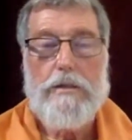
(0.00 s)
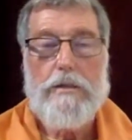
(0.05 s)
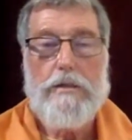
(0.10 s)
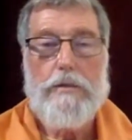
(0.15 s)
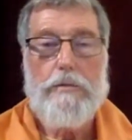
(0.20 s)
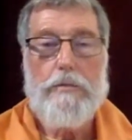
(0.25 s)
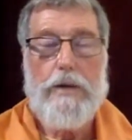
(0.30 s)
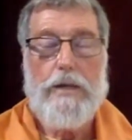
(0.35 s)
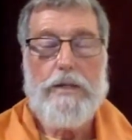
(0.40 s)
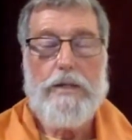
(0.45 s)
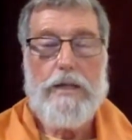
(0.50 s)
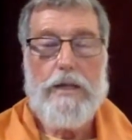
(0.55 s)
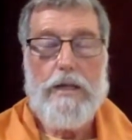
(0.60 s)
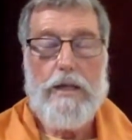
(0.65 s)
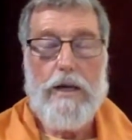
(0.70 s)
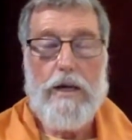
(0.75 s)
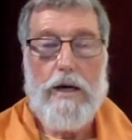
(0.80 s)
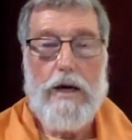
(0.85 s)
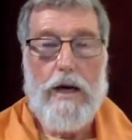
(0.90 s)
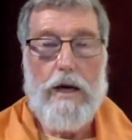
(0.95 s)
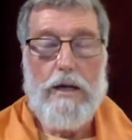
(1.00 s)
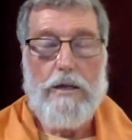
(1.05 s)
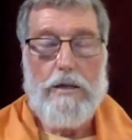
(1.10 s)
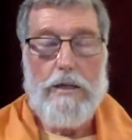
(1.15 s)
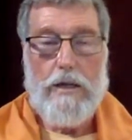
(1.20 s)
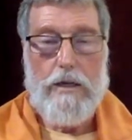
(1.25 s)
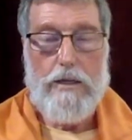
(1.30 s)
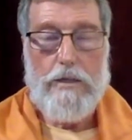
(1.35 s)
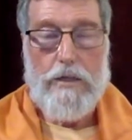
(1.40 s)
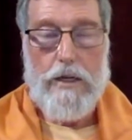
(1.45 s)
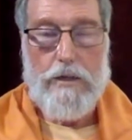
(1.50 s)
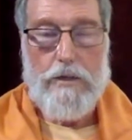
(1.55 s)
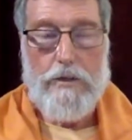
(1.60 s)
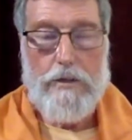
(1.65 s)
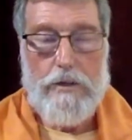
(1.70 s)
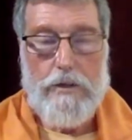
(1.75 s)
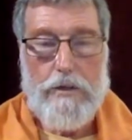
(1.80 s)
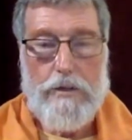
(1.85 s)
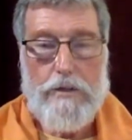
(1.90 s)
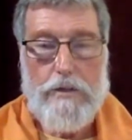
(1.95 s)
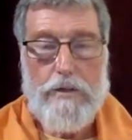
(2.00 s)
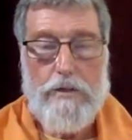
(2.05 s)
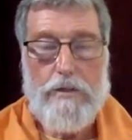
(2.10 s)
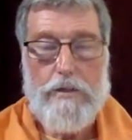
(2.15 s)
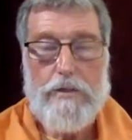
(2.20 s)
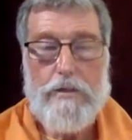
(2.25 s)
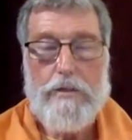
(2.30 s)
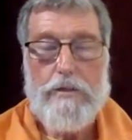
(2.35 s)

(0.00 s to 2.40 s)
you might say the heart, the Kshatriyas,